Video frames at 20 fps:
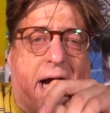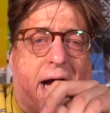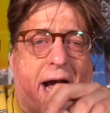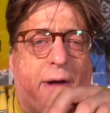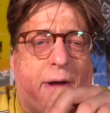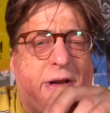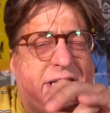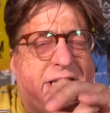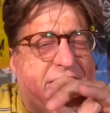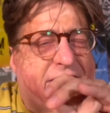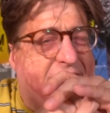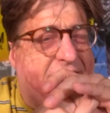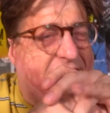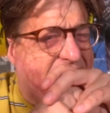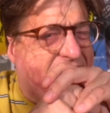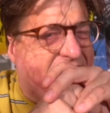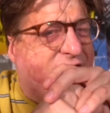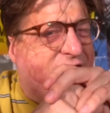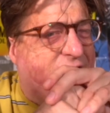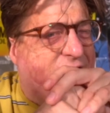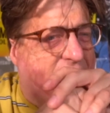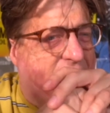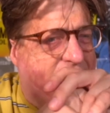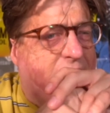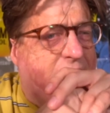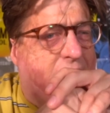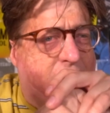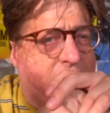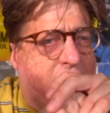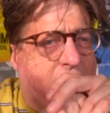I would say 8.5,
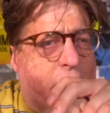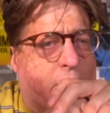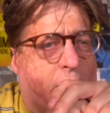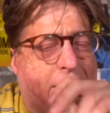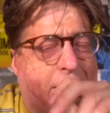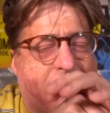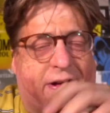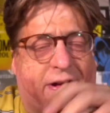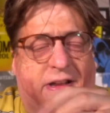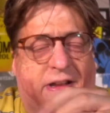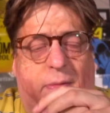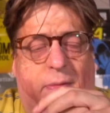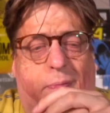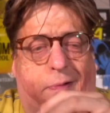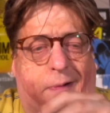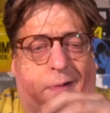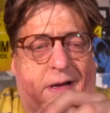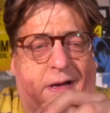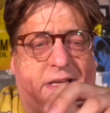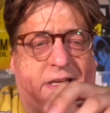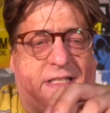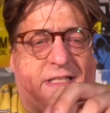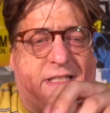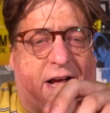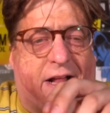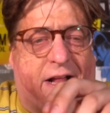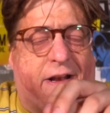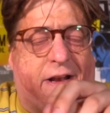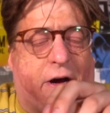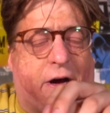9.0, though. I think it's a pretty
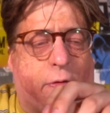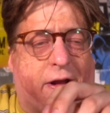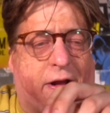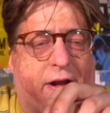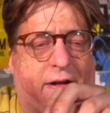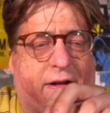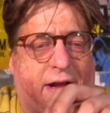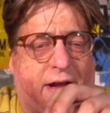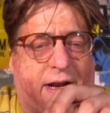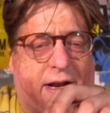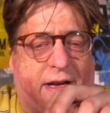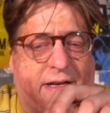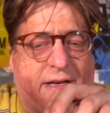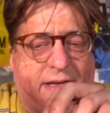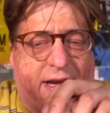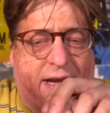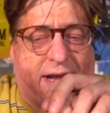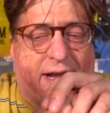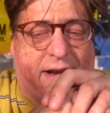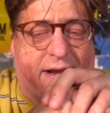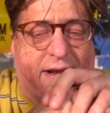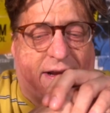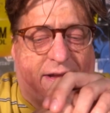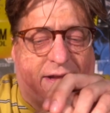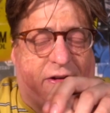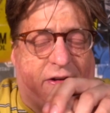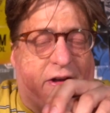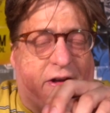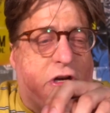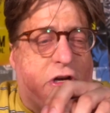solid outing, and
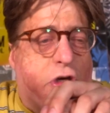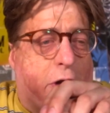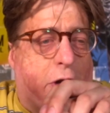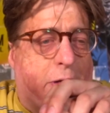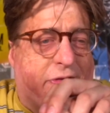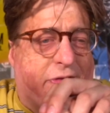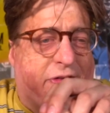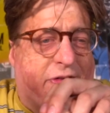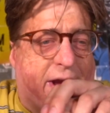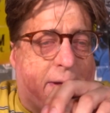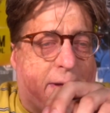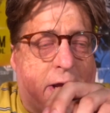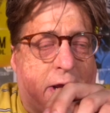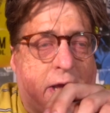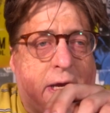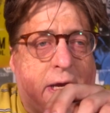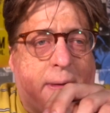it's an enjoyable time.